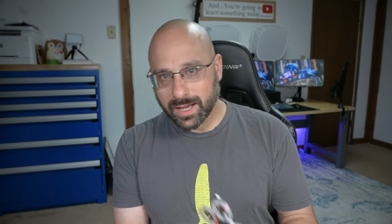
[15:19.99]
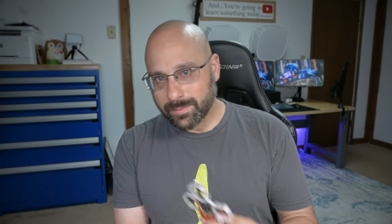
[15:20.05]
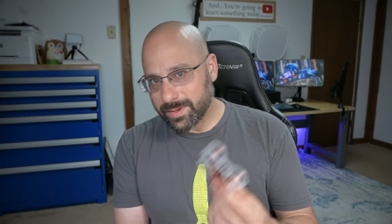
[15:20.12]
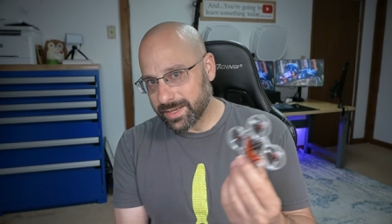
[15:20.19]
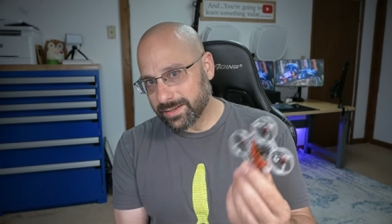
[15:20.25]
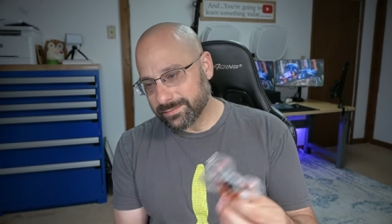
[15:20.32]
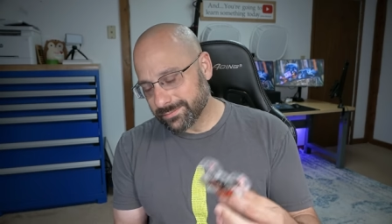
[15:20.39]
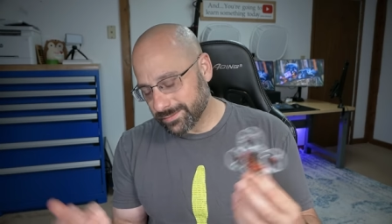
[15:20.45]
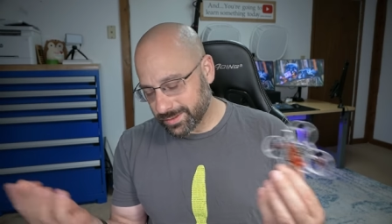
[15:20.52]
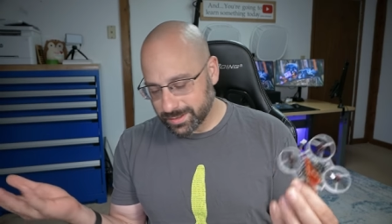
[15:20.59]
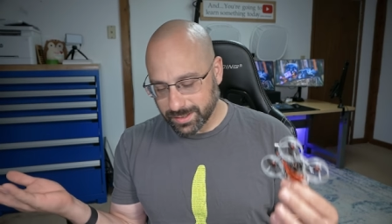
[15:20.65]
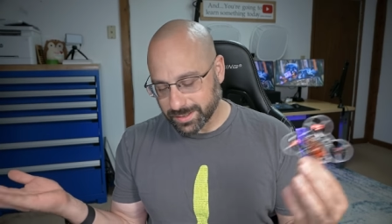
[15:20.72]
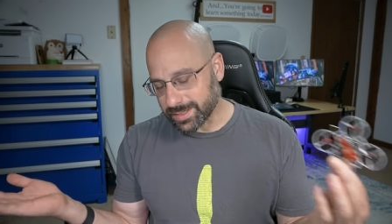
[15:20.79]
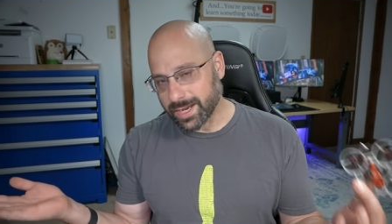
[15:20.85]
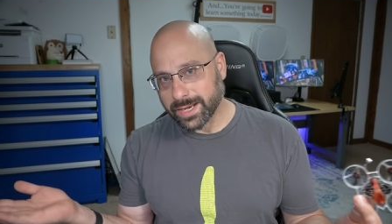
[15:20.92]
I mean, it's just
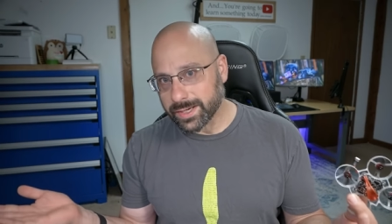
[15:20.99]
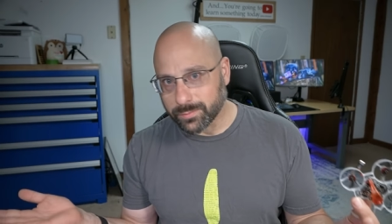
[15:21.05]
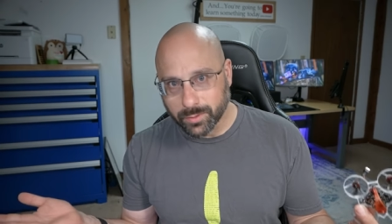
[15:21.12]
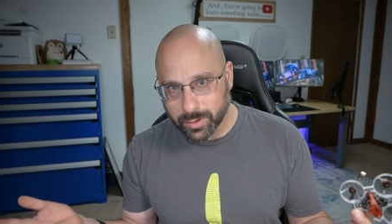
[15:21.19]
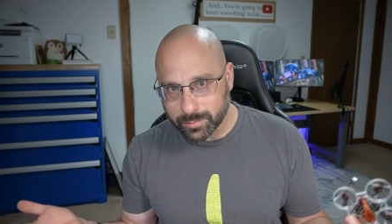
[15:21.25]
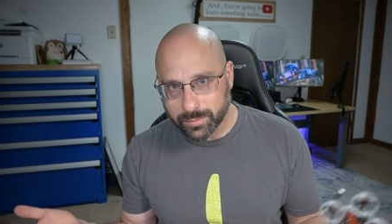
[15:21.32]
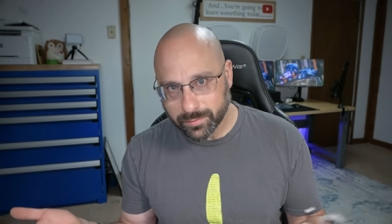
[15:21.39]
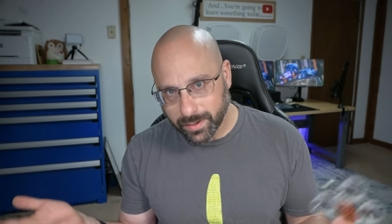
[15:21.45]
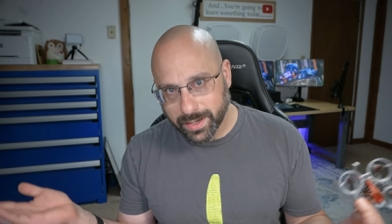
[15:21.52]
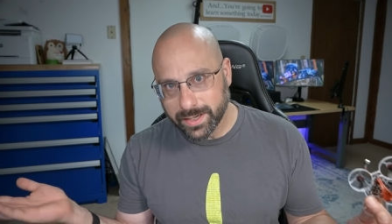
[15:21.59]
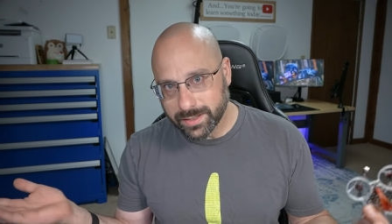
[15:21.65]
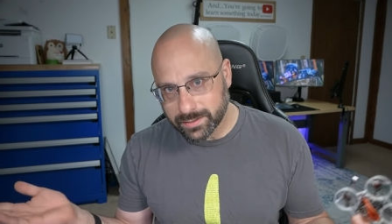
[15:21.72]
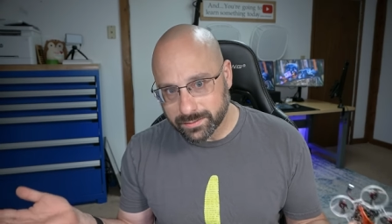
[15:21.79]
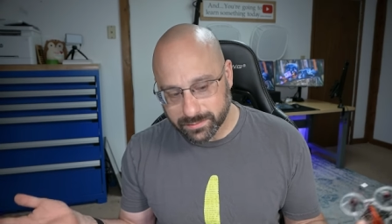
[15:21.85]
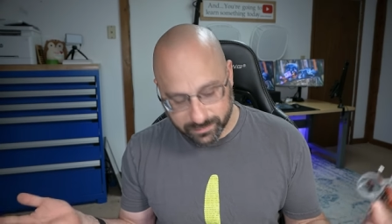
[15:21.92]
a tiny whoop, right?